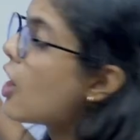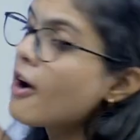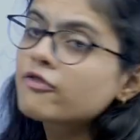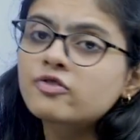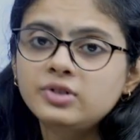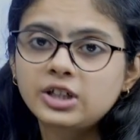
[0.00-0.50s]

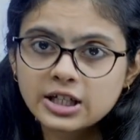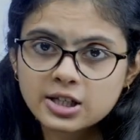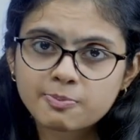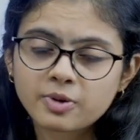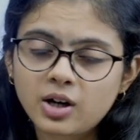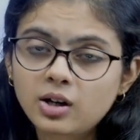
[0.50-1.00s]

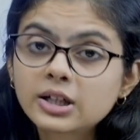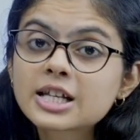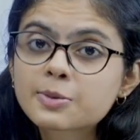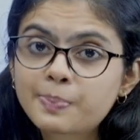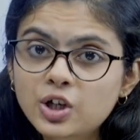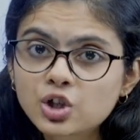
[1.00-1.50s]
of
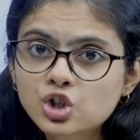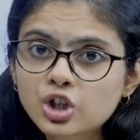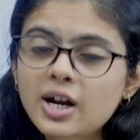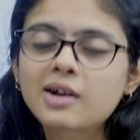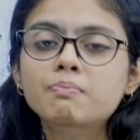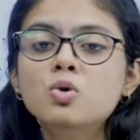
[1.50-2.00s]

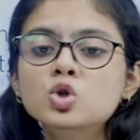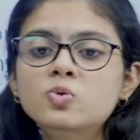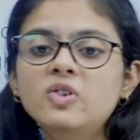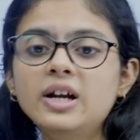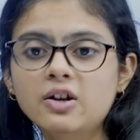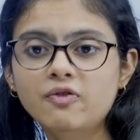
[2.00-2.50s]
dispersion,
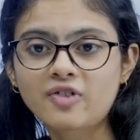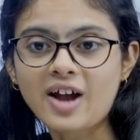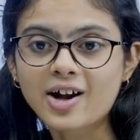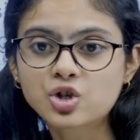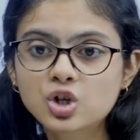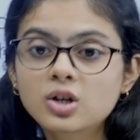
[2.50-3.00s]
atmospheric
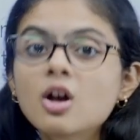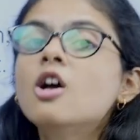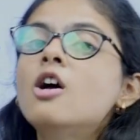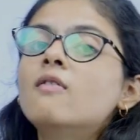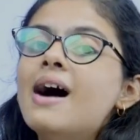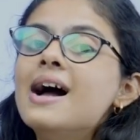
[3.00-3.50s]
refraction,
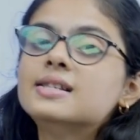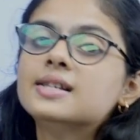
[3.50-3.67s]
why